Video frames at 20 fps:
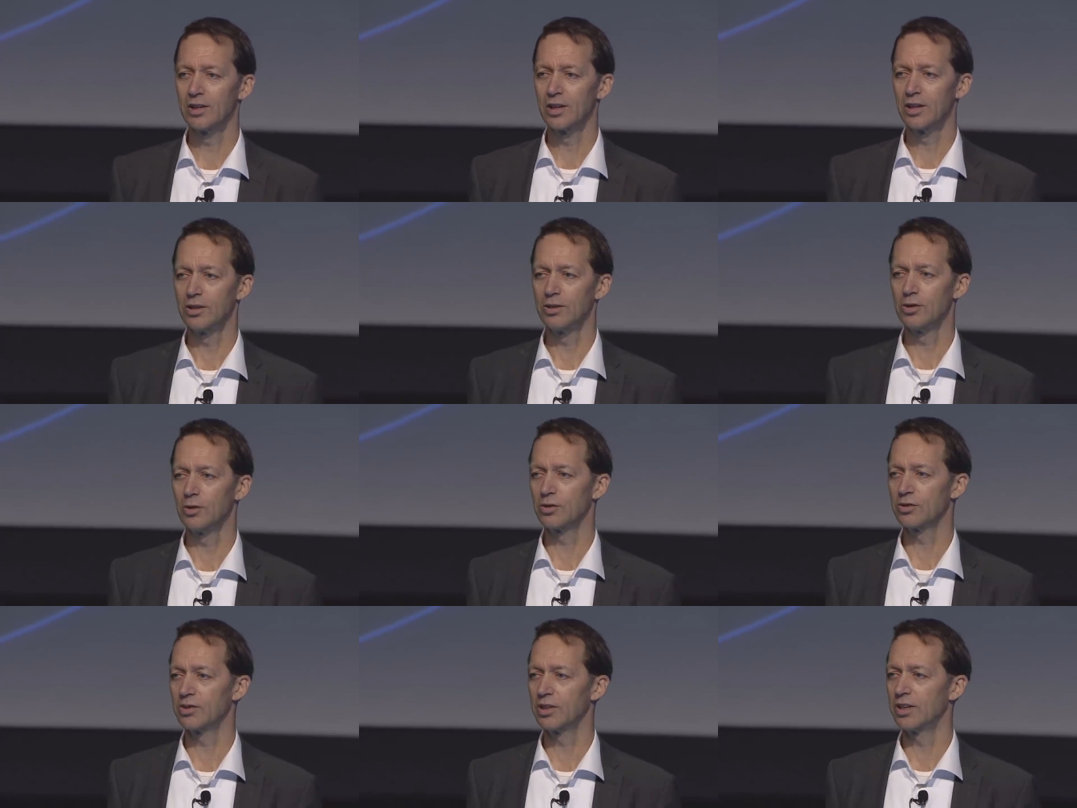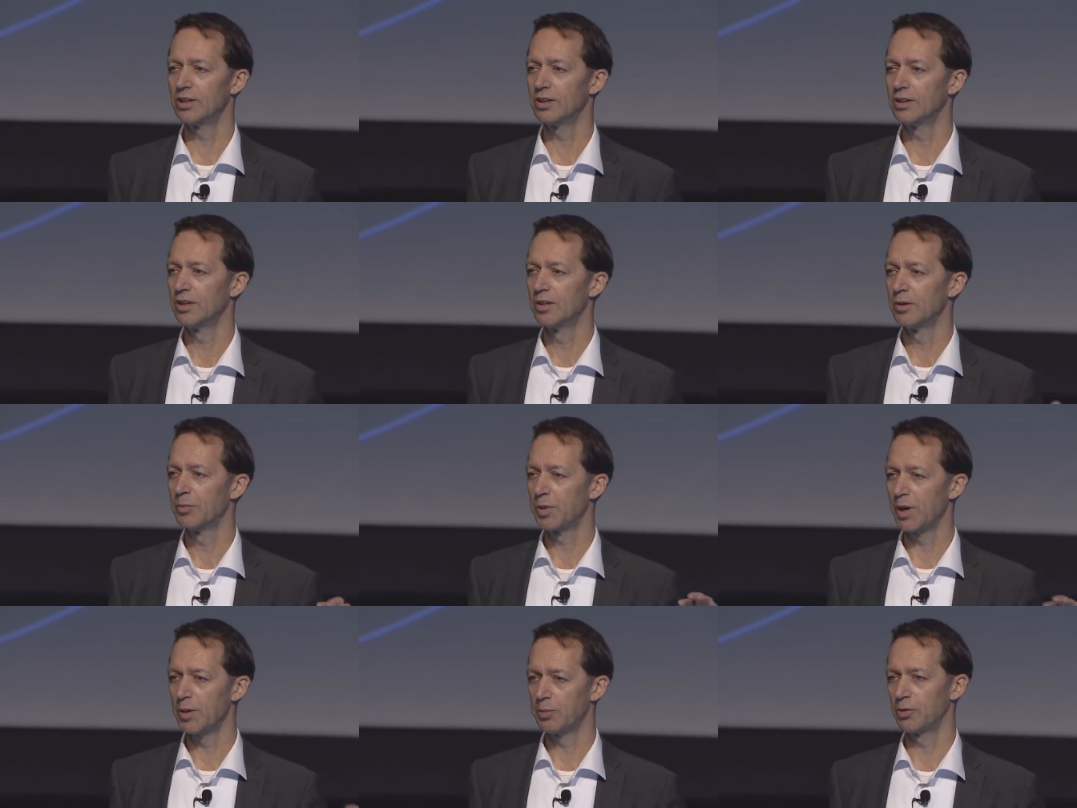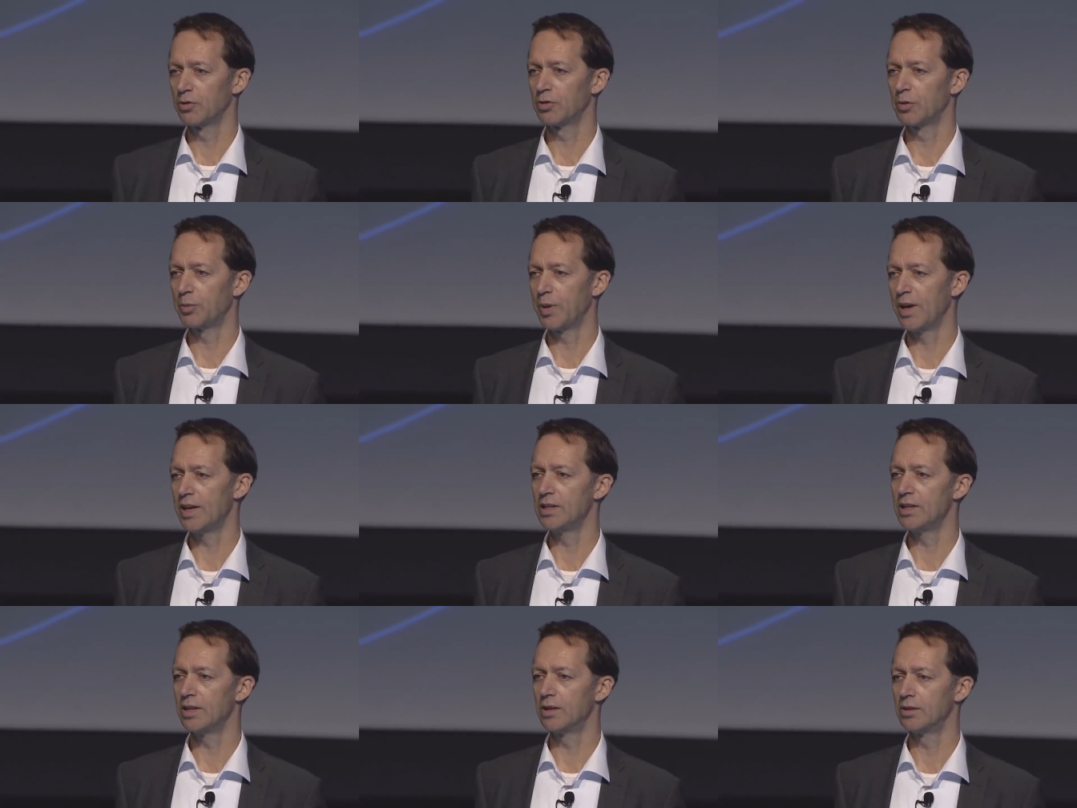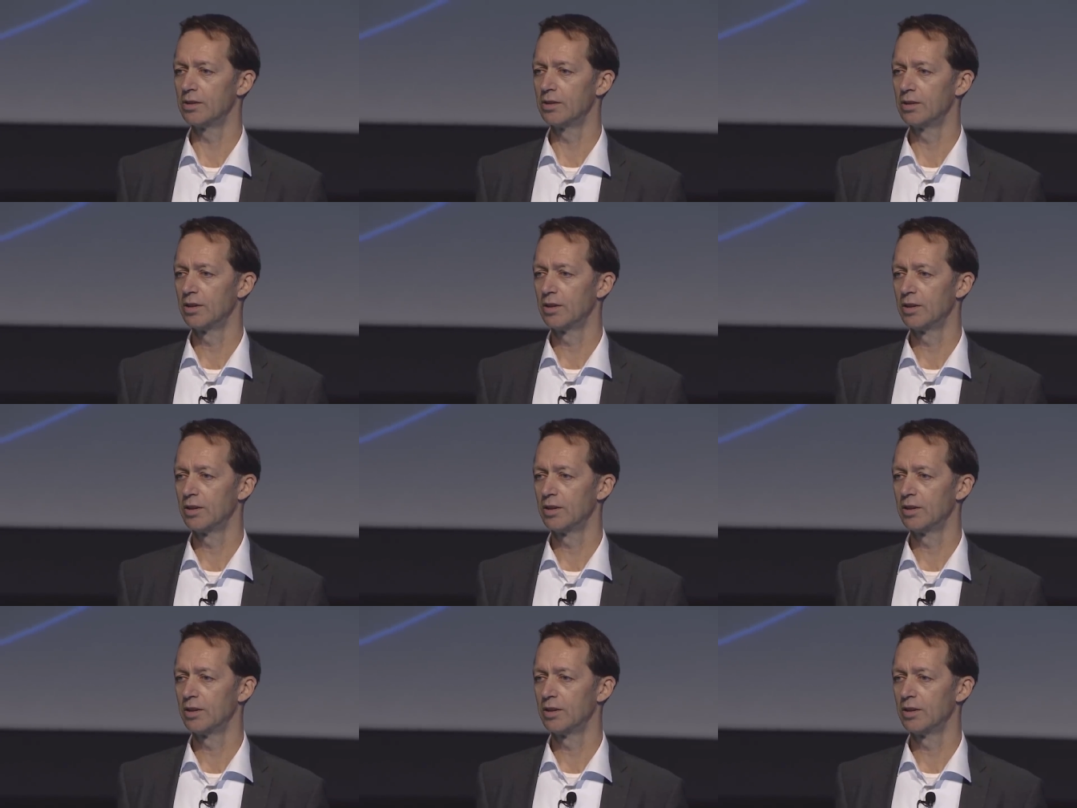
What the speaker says: and not in people's opinion.